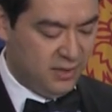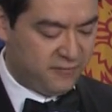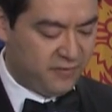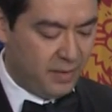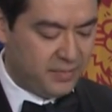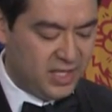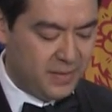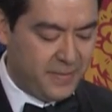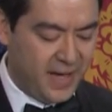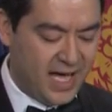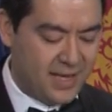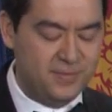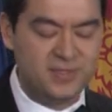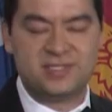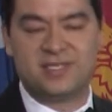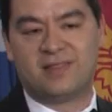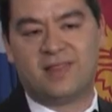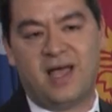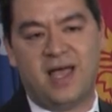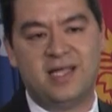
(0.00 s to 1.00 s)
from the
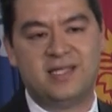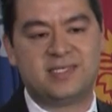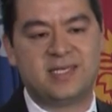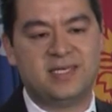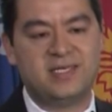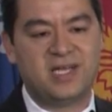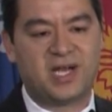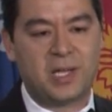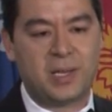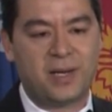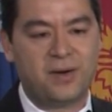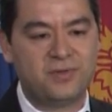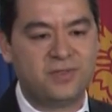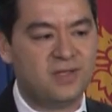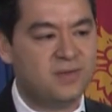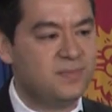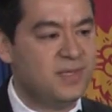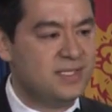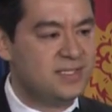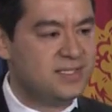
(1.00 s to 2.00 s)
badminton lights and declared
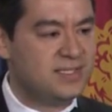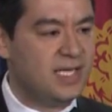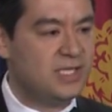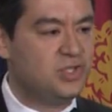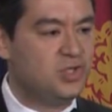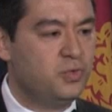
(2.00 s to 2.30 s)
them instead